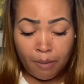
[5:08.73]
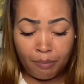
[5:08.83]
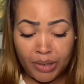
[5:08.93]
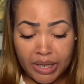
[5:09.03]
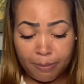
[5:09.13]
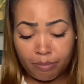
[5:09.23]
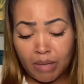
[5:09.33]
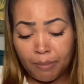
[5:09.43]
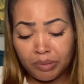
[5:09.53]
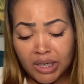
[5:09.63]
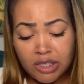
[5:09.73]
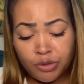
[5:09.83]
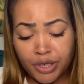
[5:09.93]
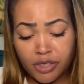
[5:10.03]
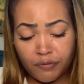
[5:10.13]
But my blood
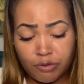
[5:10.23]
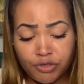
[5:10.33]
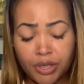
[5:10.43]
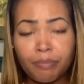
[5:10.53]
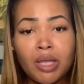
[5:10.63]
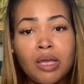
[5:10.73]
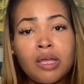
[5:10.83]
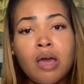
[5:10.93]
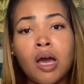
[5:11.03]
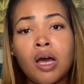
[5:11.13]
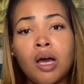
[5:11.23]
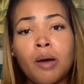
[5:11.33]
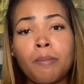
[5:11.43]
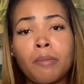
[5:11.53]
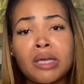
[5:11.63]
transfusion,
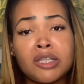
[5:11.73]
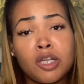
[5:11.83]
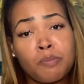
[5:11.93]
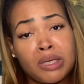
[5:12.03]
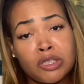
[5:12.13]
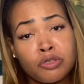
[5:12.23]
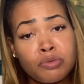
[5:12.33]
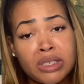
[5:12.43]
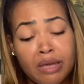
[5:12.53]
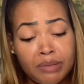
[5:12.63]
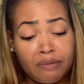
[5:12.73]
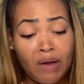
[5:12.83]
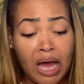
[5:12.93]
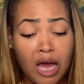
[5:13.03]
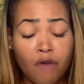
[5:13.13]
ended up being
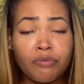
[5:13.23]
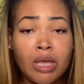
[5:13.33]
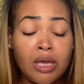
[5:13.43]
$275.